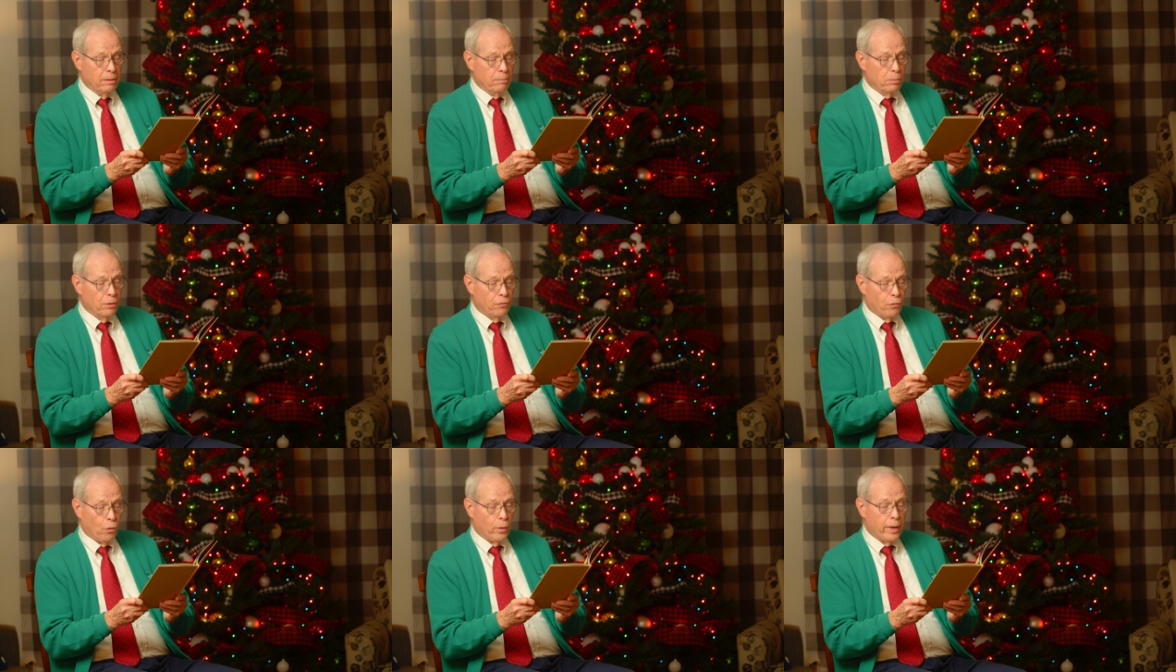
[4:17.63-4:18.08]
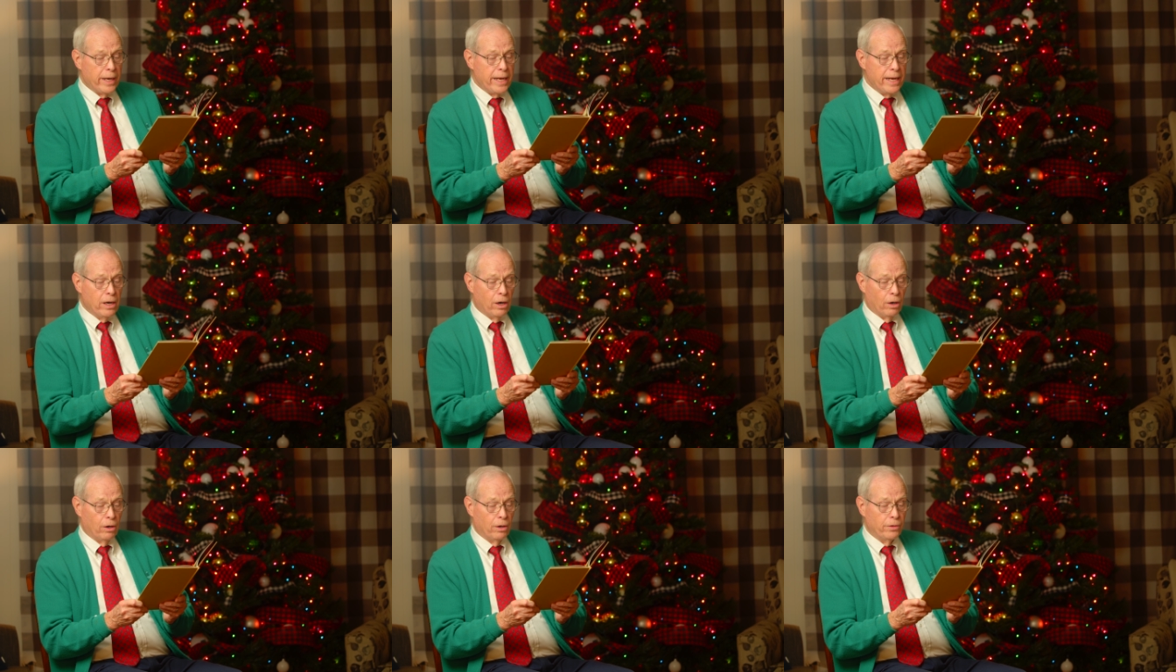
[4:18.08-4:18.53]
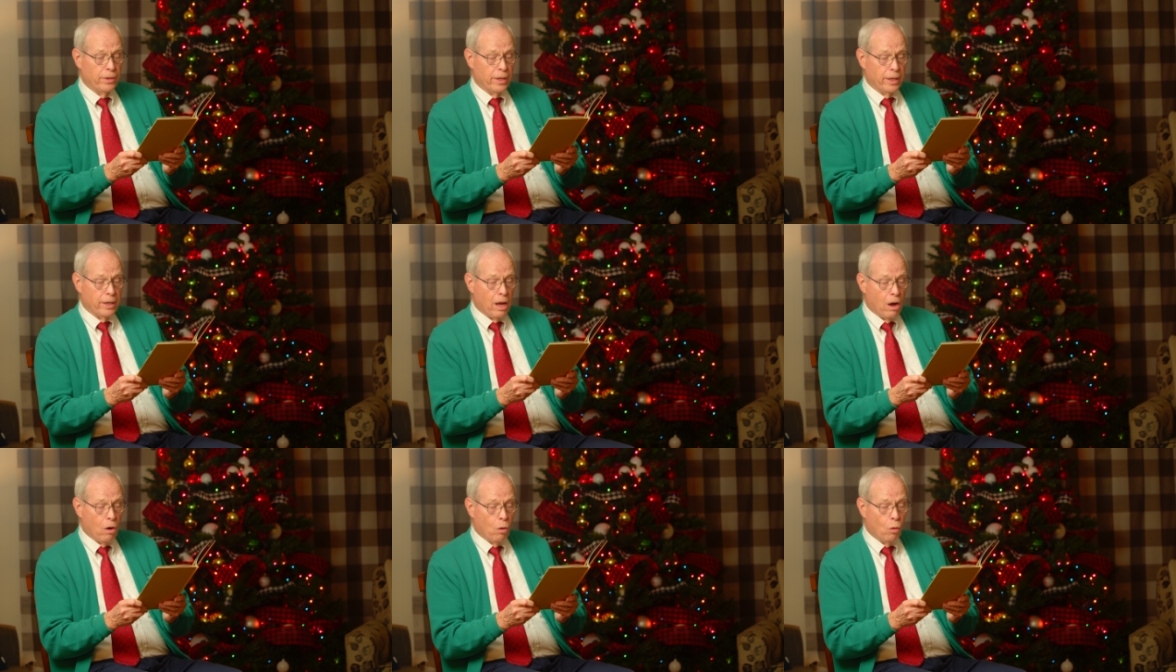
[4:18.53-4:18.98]
before he heard
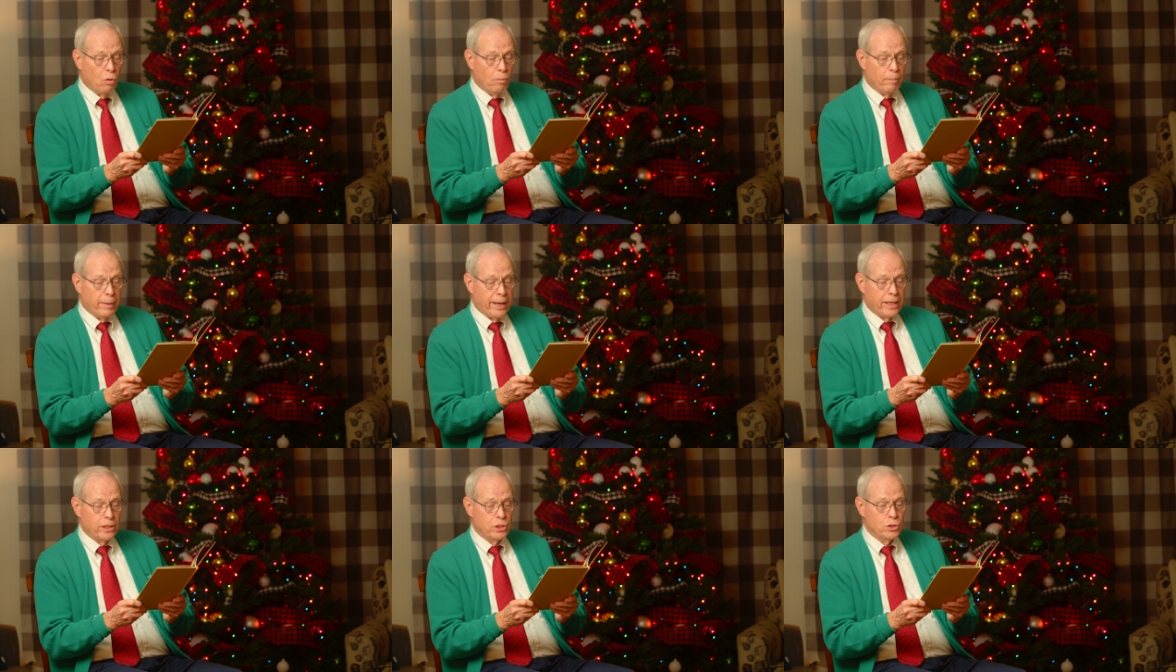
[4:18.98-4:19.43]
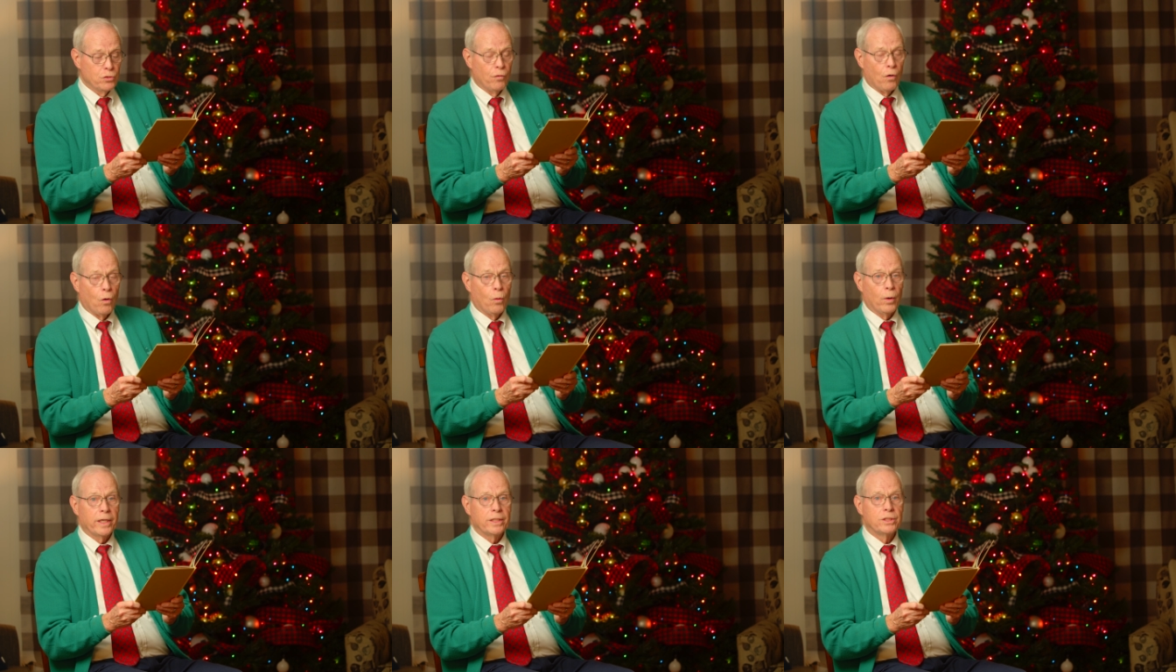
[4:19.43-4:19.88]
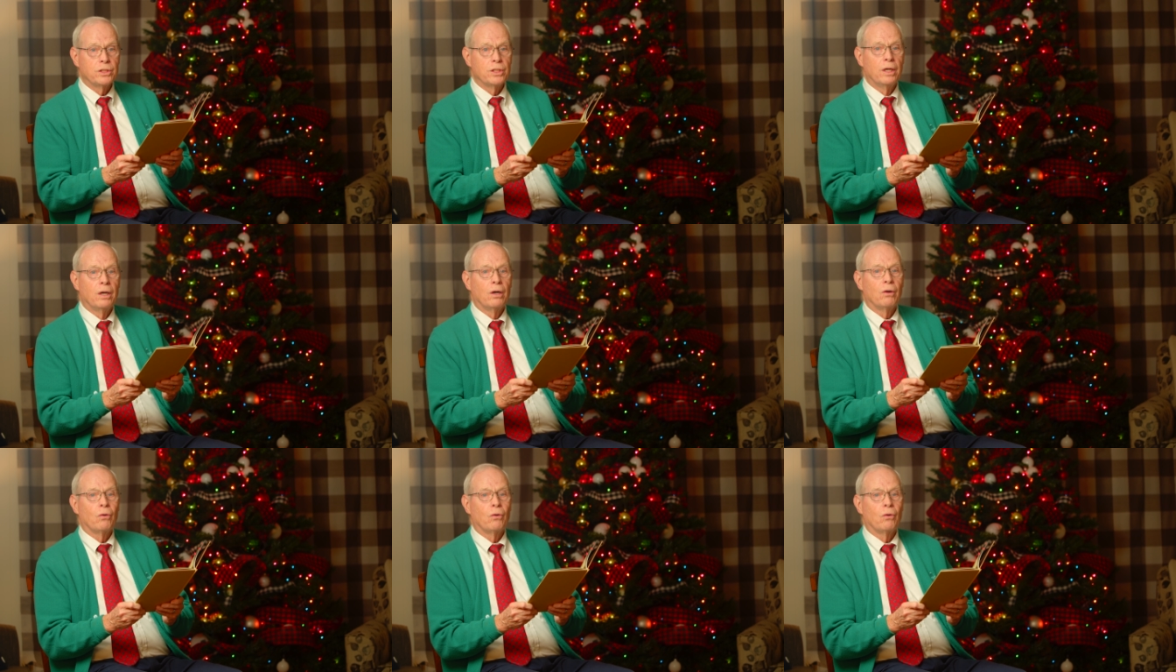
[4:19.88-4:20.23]
an old man's voice.